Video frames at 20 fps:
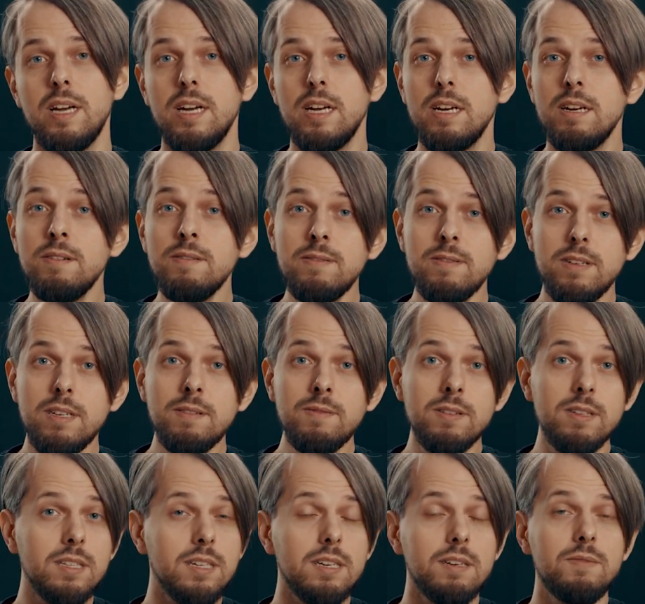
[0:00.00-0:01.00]
If,
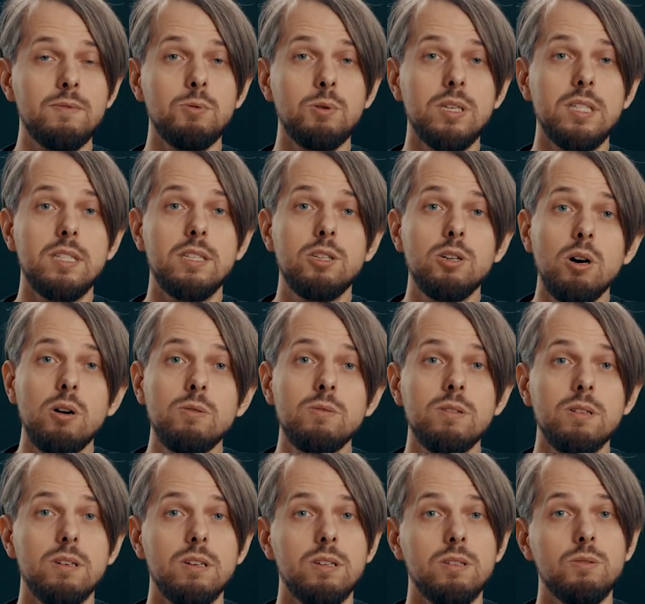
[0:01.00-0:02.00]
even if we don't
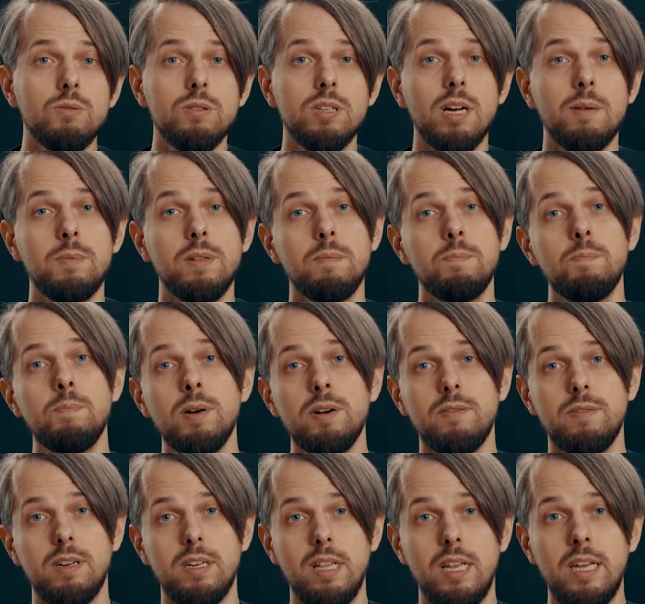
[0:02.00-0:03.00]
uh, do something
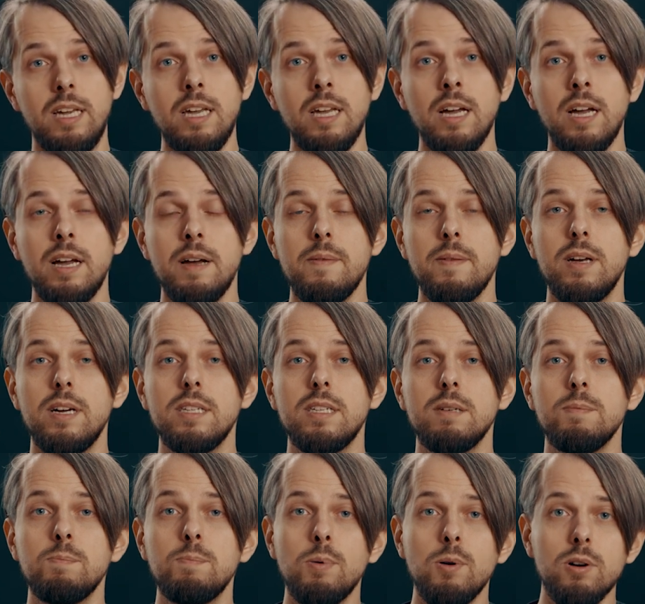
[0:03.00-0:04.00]
perfectly, it's
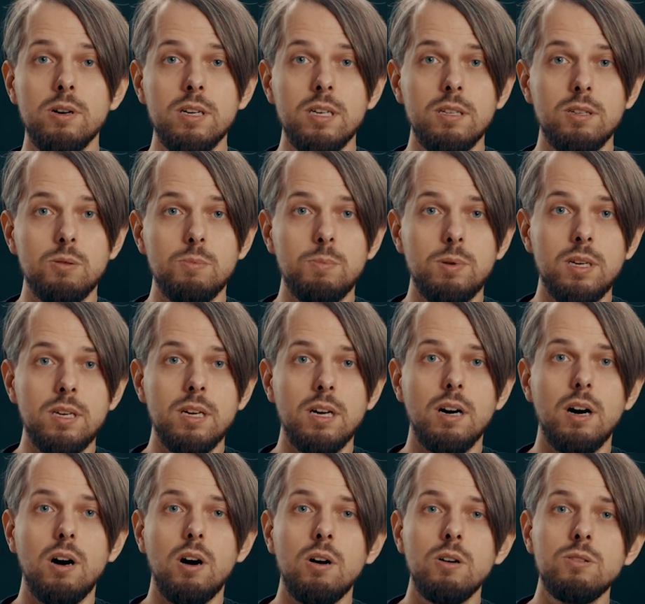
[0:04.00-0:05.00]
important to be
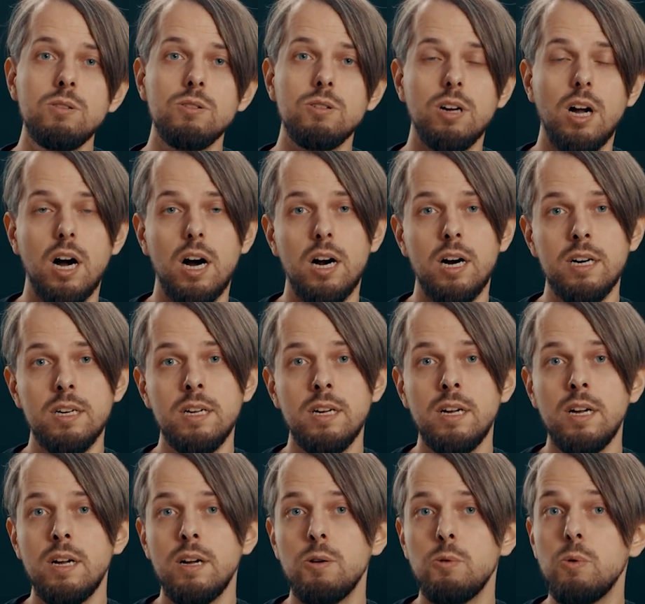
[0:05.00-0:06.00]
on your guard
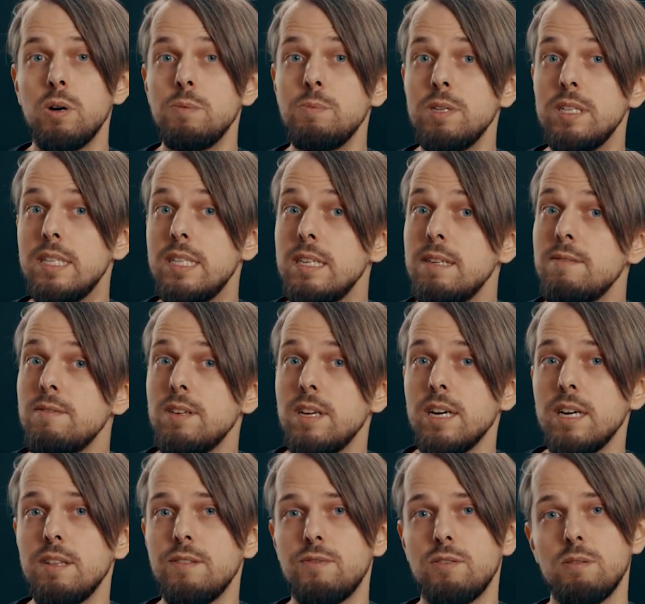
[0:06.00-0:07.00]
when we
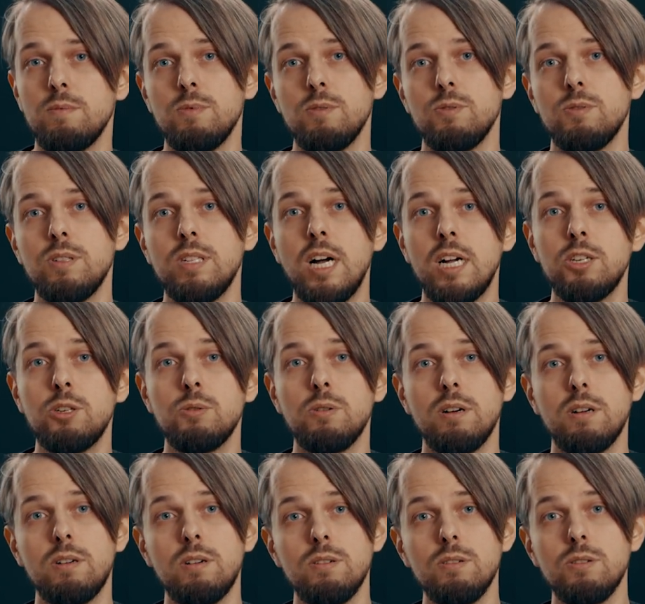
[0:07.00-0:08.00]
deviate from those natural
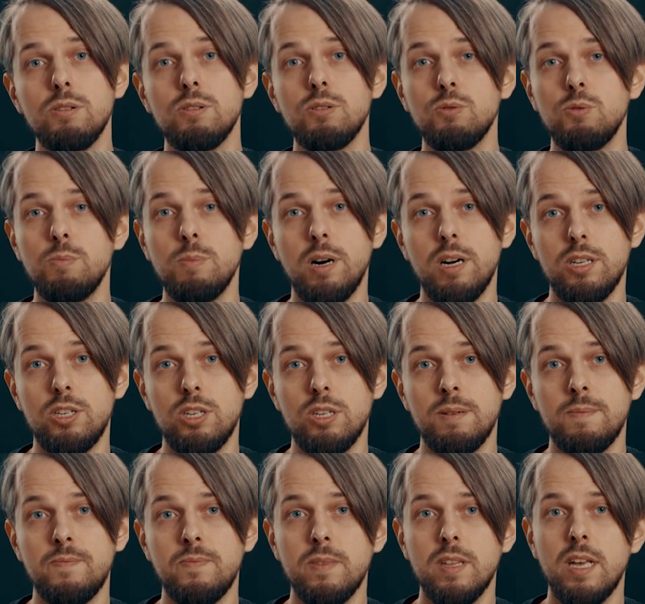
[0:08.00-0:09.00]
colors too much.
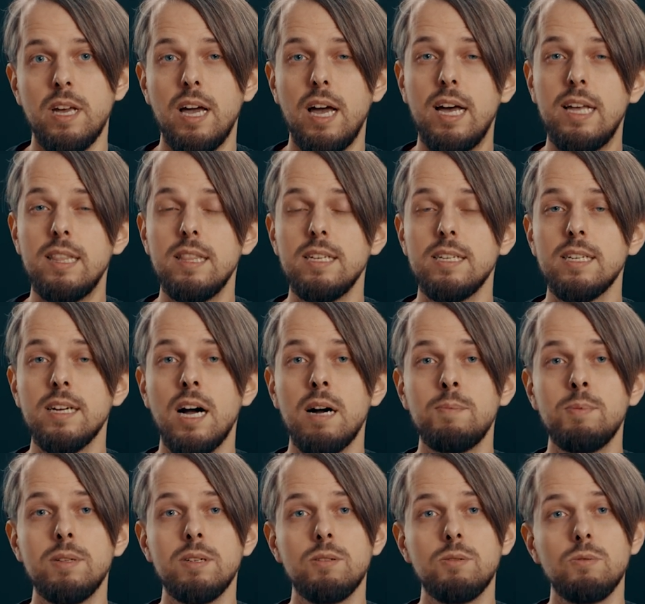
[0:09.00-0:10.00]
And this
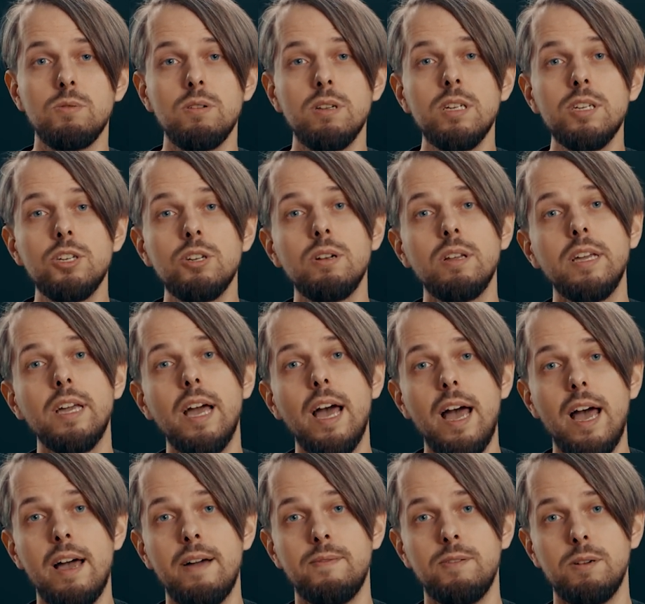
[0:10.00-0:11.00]
happens to literally
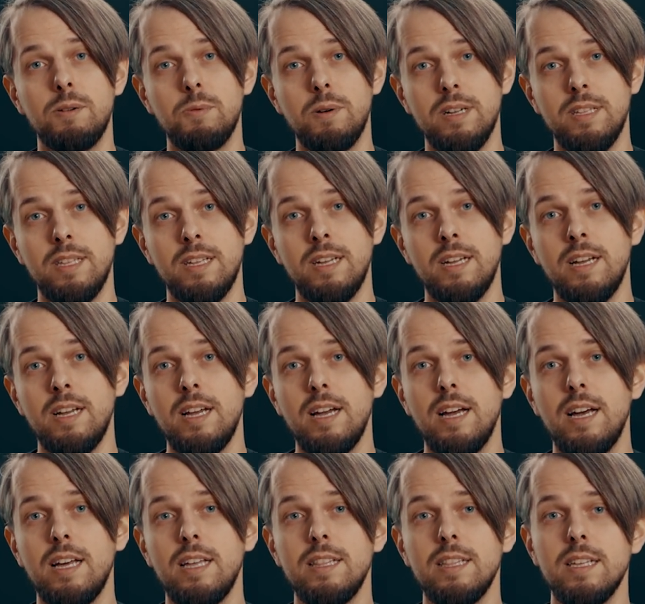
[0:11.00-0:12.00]
everyone.
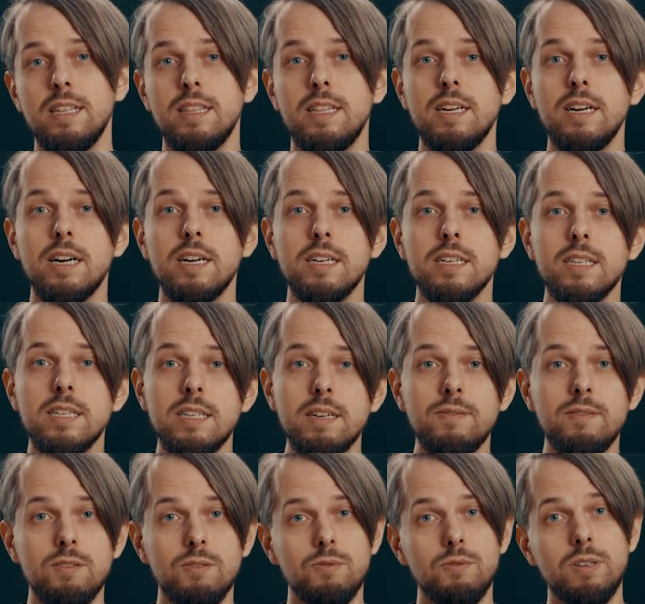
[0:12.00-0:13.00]
And there are
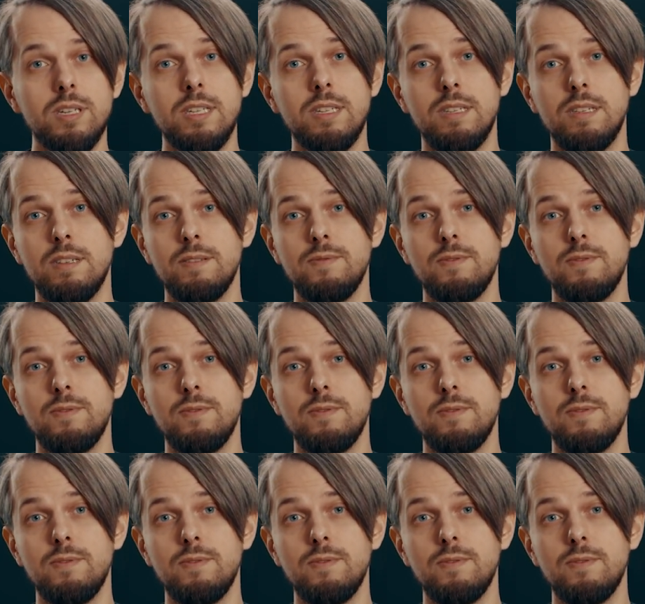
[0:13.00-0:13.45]
several reasons